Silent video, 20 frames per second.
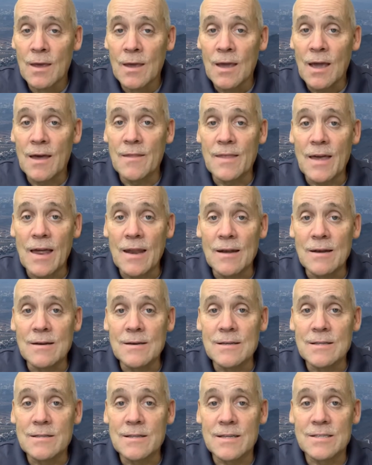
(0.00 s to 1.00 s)
and
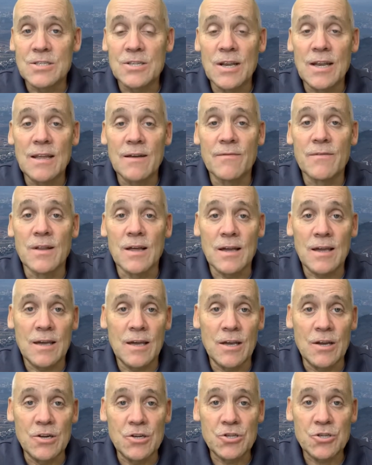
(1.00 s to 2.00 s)
then the city of
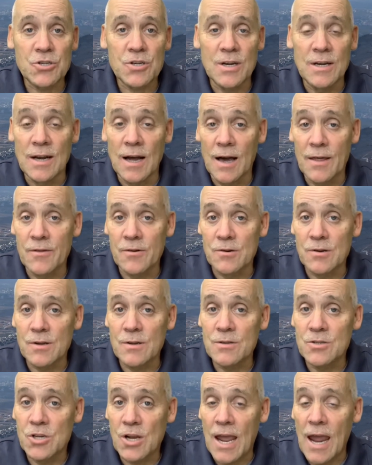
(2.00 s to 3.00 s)
Lachish and other
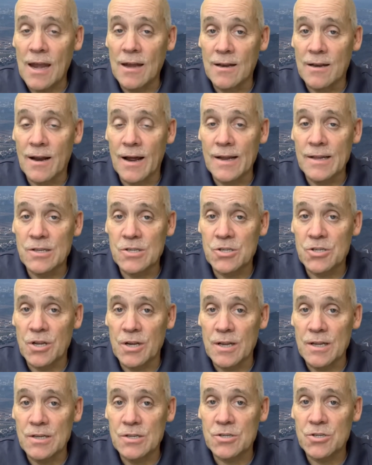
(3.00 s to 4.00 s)
Canaanite
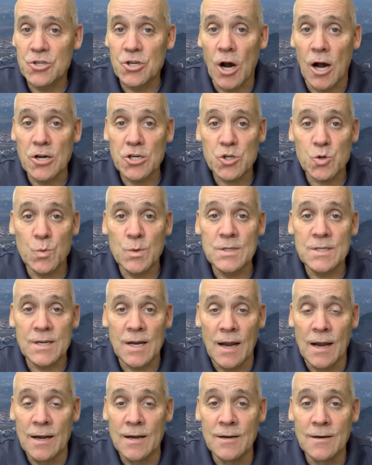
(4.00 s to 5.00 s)
cities, Joshua
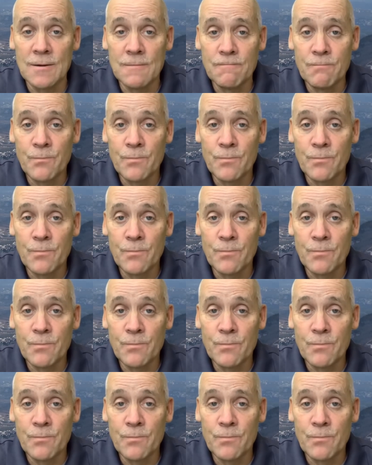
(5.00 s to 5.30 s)
10,